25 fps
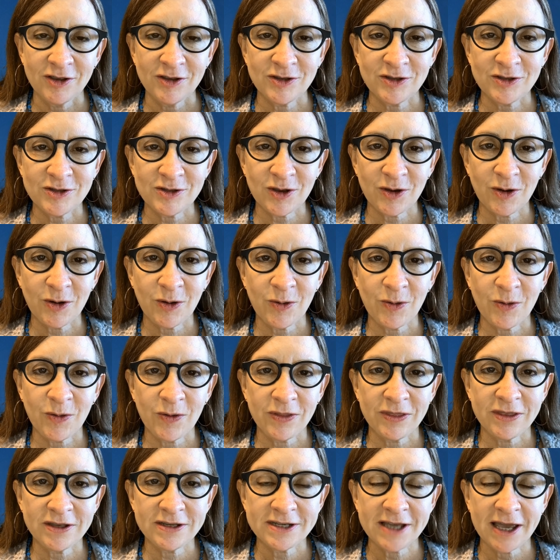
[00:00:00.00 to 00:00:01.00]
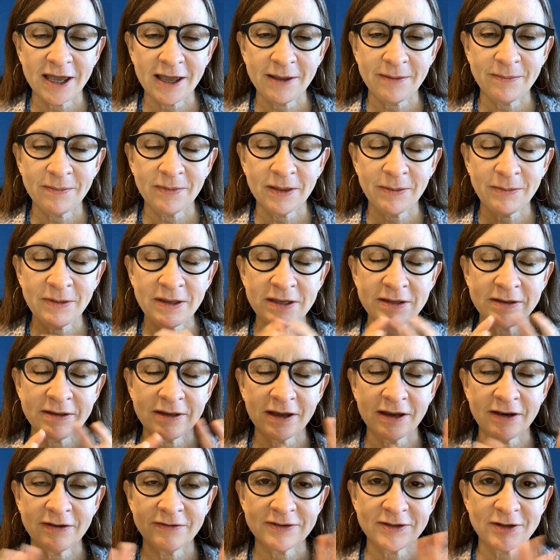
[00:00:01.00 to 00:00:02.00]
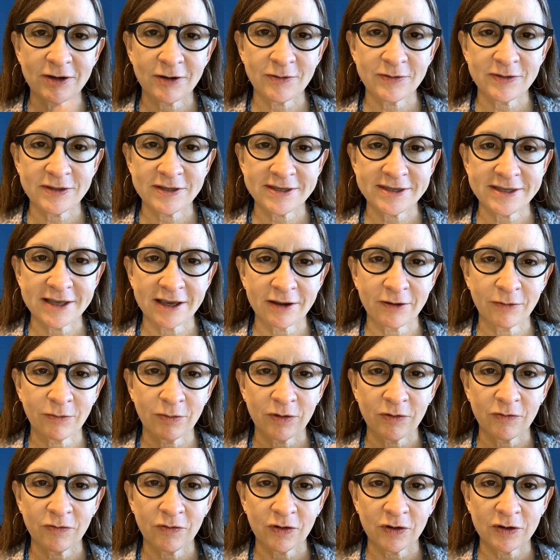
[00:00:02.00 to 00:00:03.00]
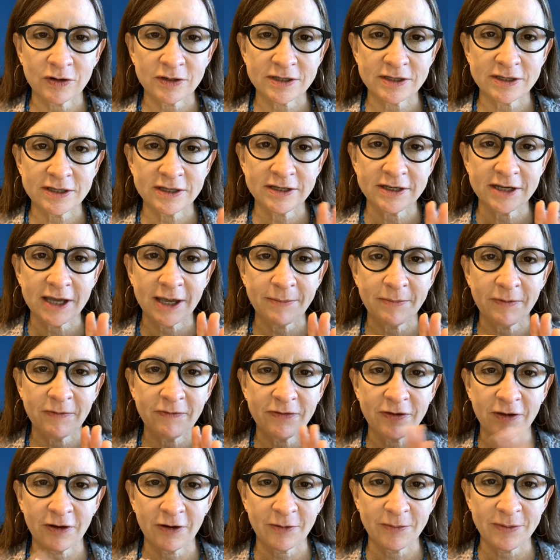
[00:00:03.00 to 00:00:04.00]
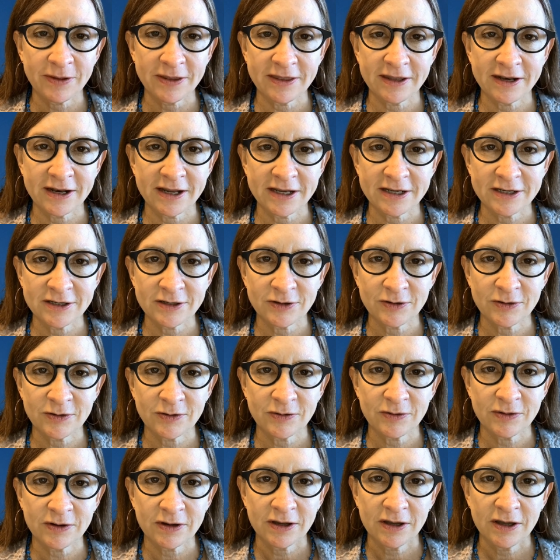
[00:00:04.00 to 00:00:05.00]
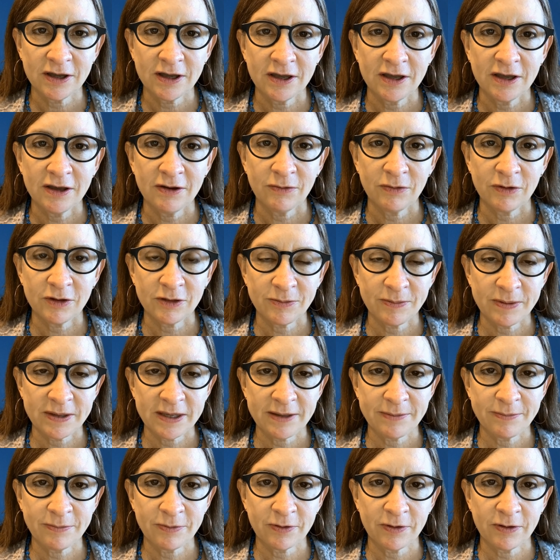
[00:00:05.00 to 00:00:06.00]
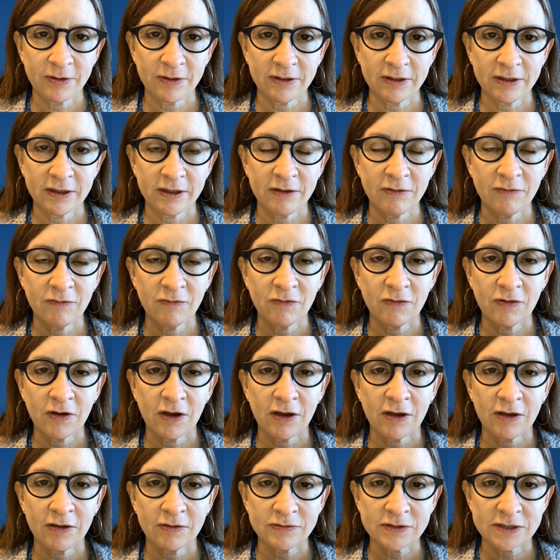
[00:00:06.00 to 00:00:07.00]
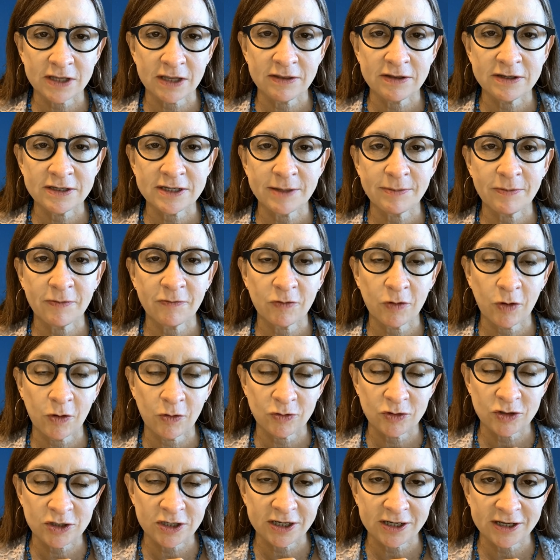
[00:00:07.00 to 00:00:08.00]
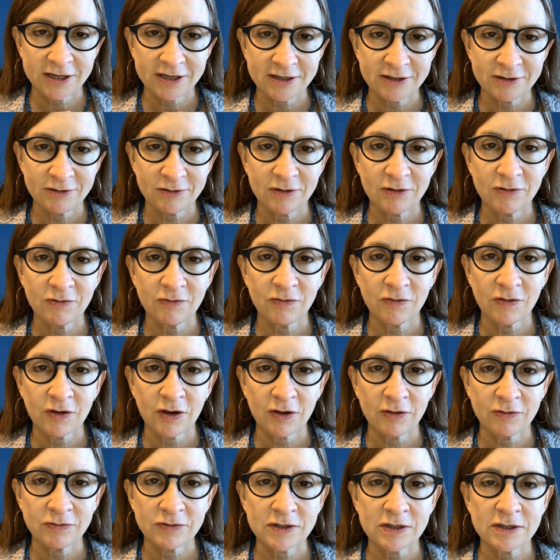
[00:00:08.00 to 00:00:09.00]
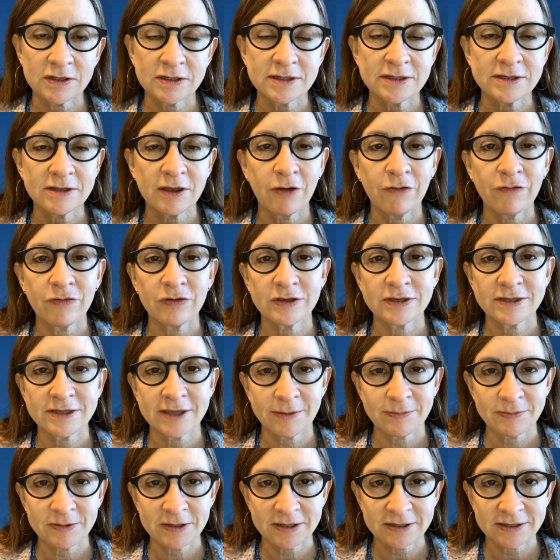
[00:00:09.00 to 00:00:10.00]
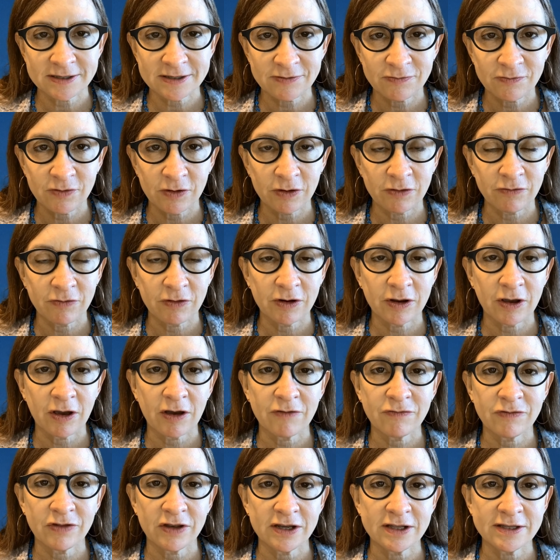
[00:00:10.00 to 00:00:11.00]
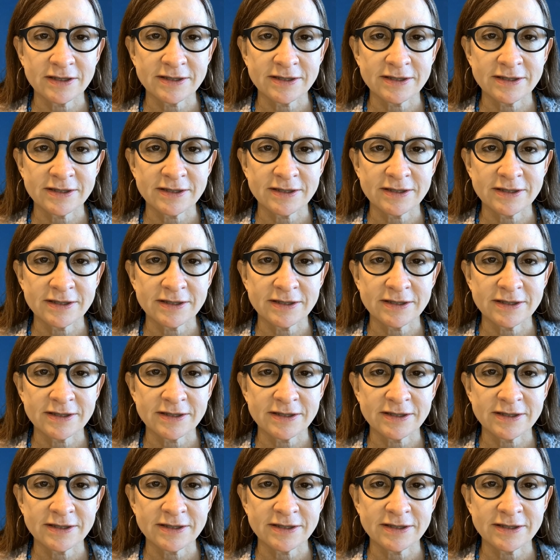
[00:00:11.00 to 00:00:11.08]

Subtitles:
So let me kind of start with the second one first. The type of therapy that I do with people involves, and the type of coaching I do involves self-acceptance very, very often.